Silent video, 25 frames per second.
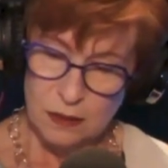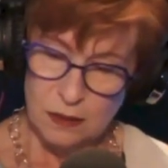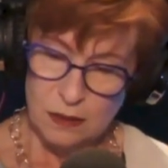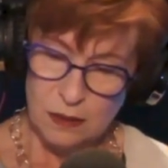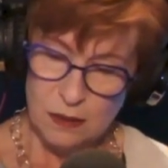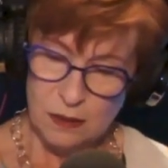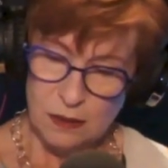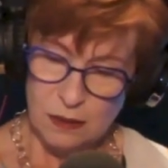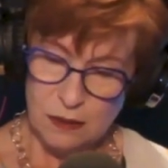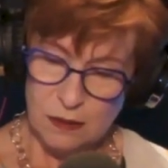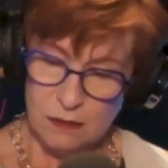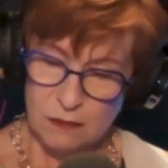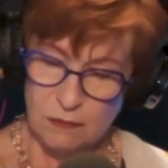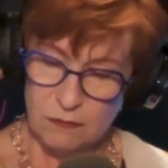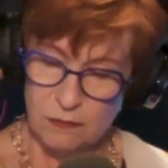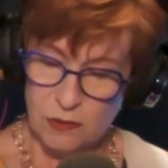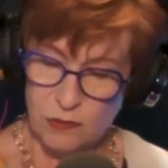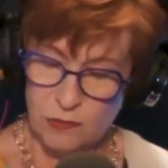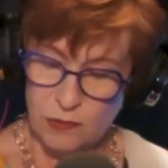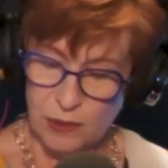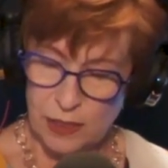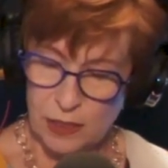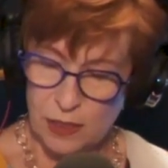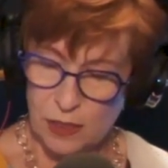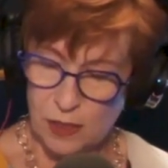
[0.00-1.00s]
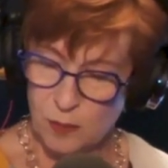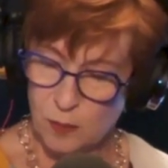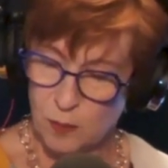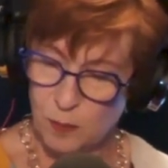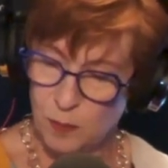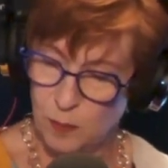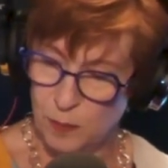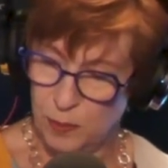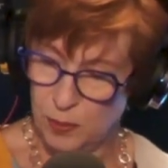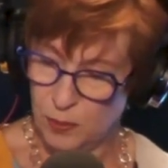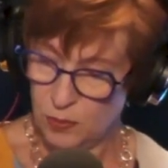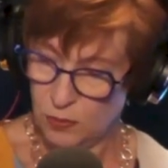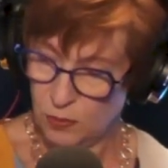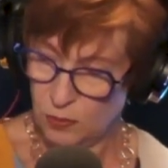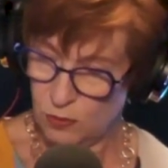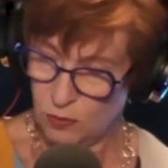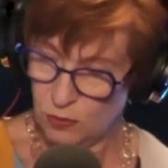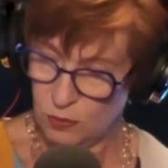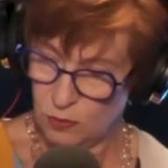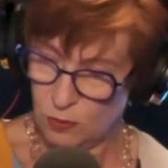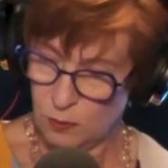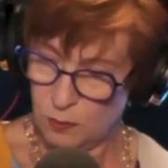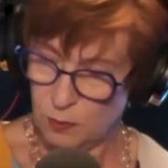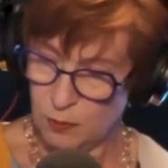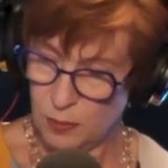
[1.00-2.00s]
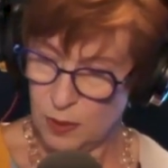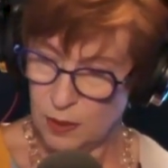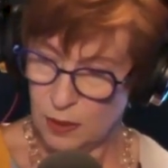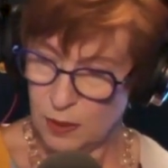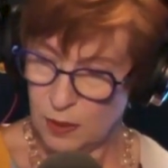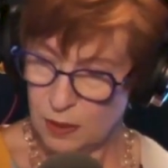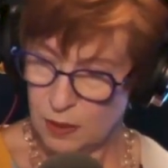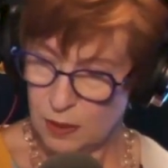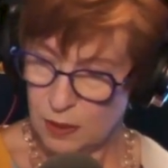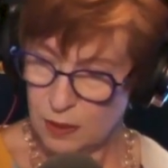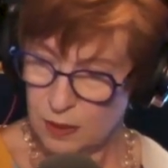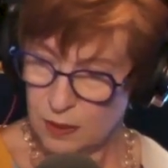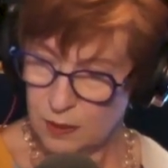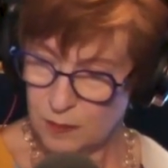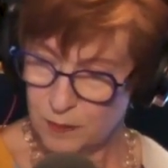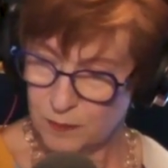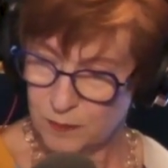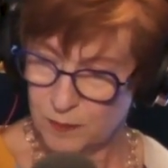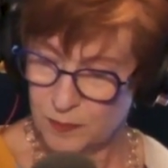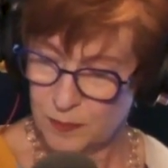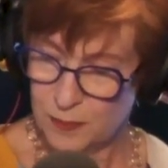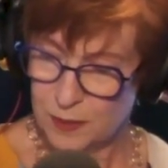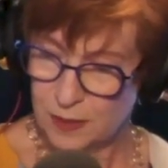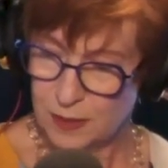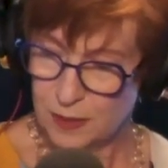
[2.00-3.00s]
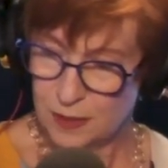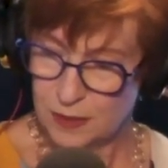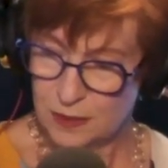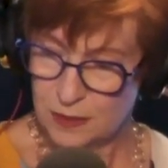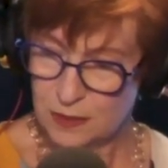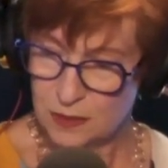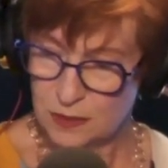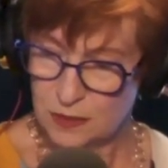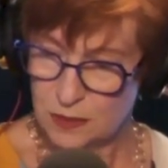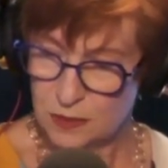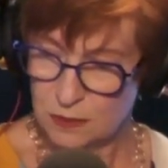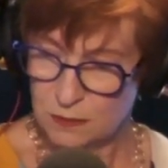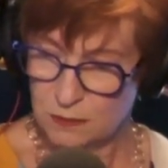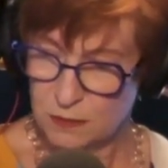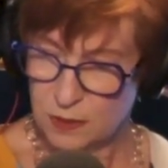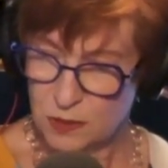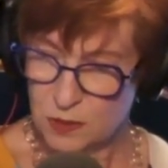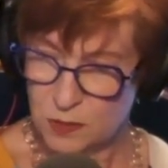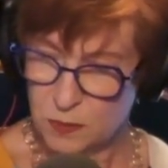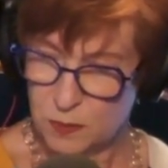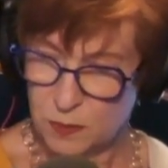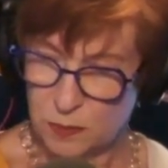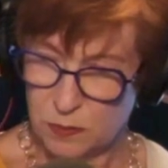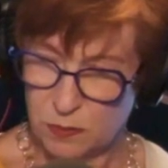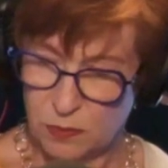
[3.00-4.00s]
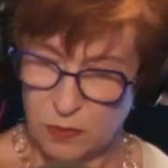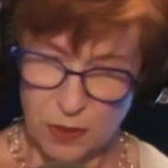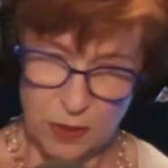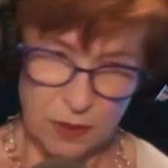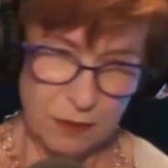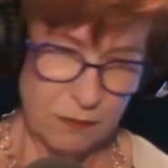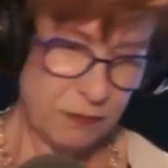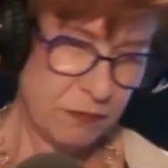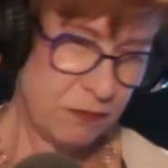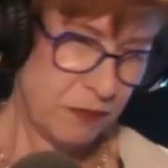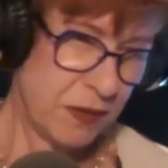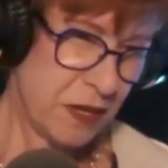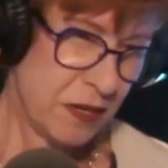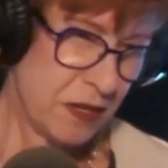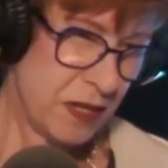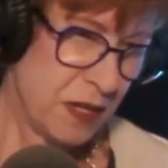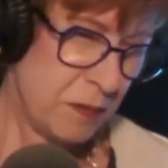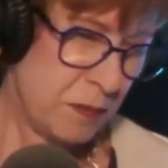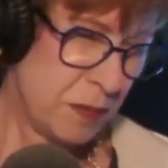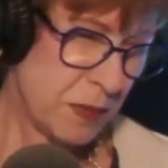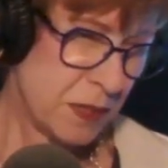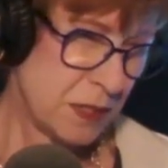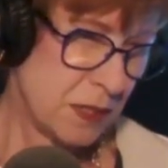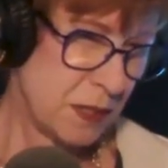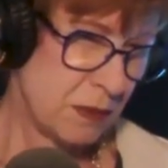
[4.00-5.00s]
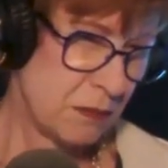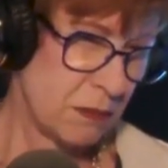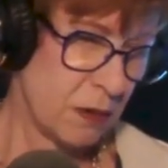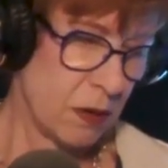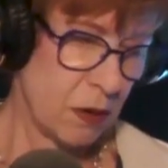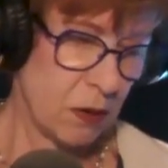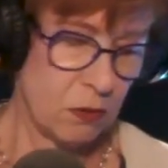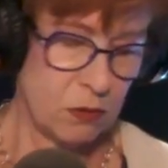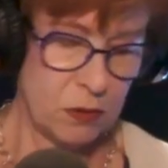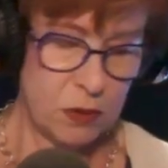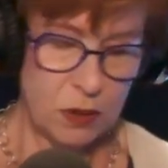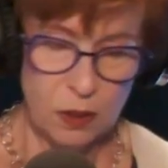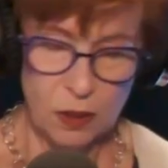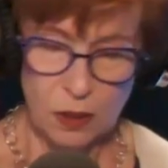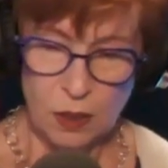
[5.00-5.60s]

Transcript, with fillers: uh, we created a berm because um, we were on a fairly busy road,